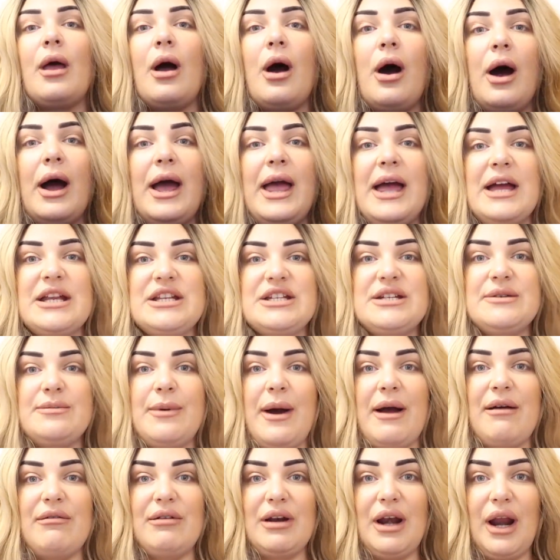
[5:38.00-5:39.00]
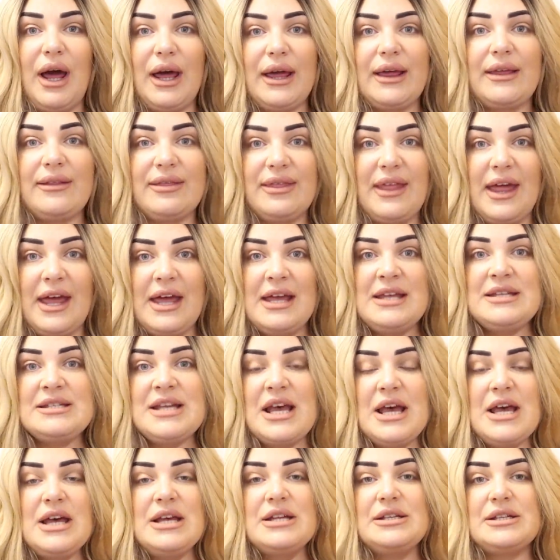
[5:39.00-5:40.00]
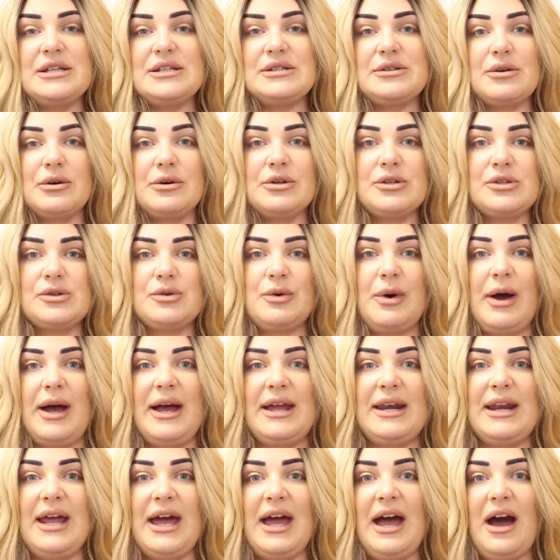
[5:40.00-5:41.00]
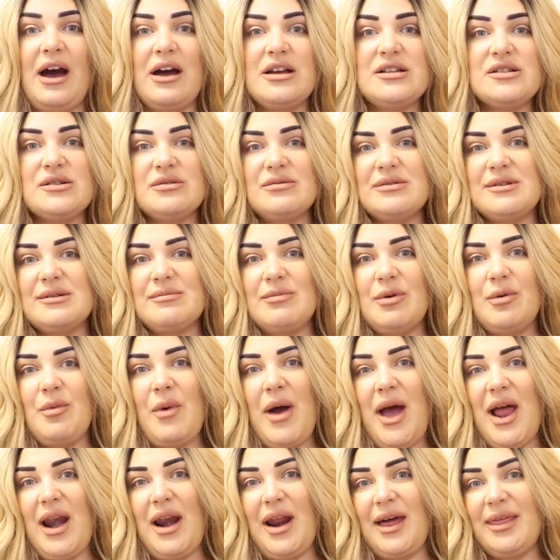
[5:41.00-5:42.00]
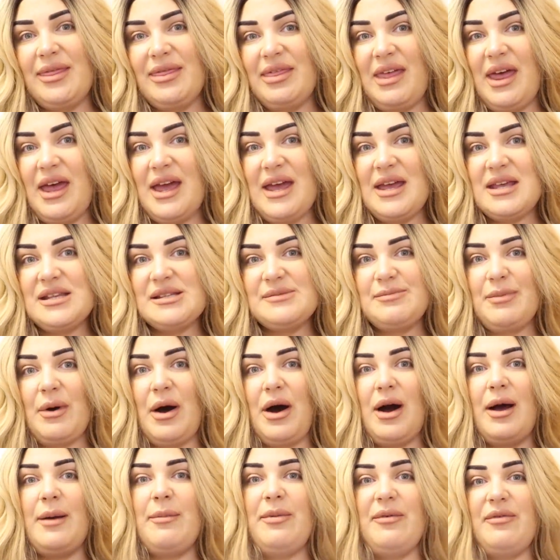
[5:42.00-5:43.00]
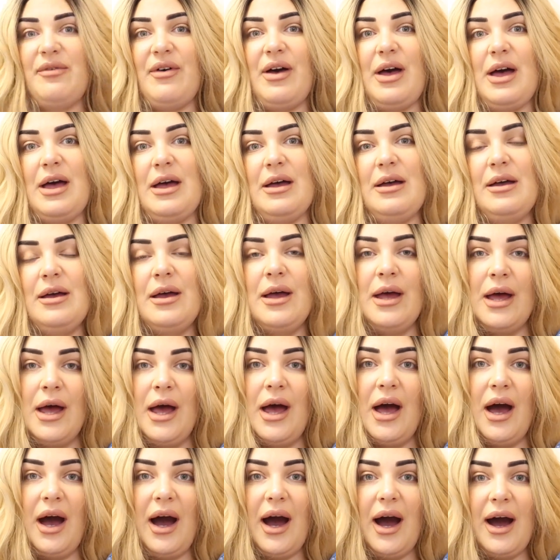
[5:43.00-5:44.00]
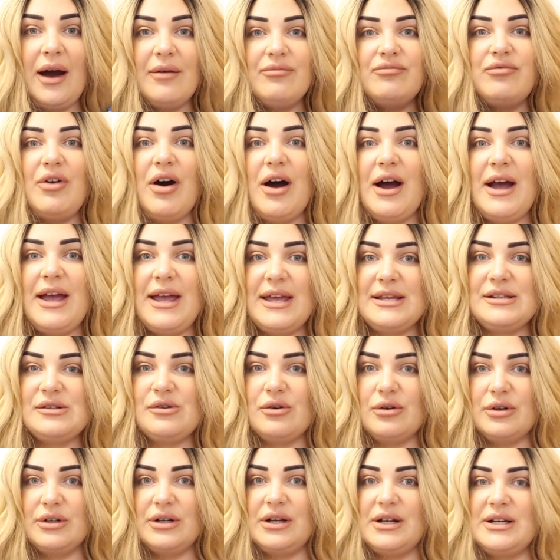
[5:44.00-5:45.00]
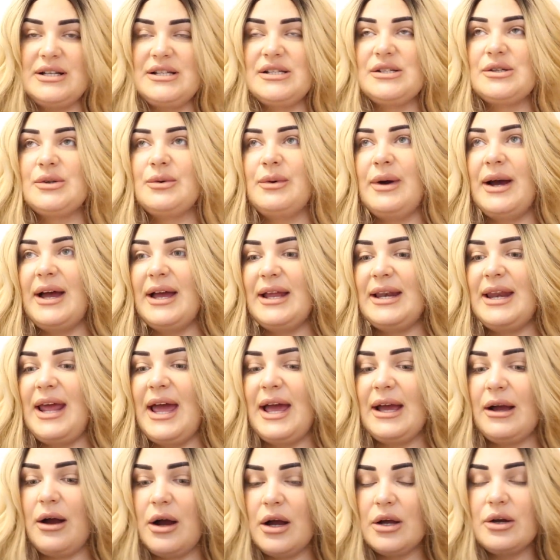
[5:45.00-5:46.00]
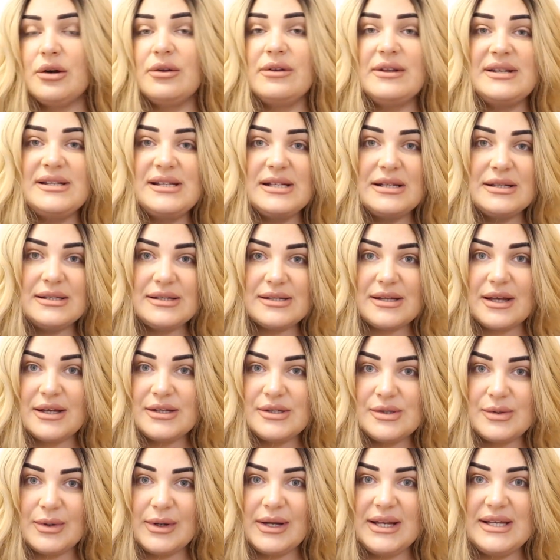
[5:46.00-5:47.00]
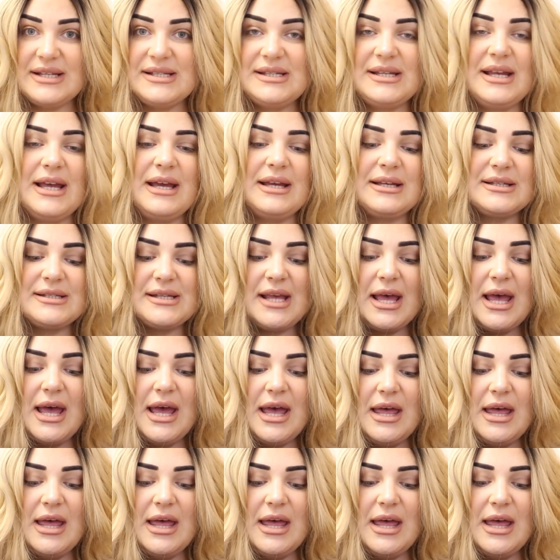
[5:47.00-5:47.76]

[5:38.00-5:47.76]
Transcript: I actually wear it like this. So it's got a square neck. I saw someone wear it like this, but I prefer upright. It's got a nice square neck. I got this in the size 26.